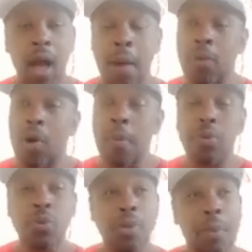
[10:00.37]
I'm going. I'm
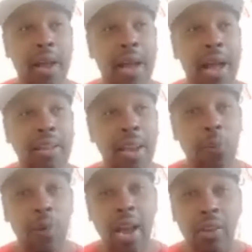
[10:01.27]
gonna do something like how I did at
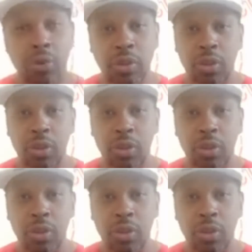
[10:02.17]
Real Life Street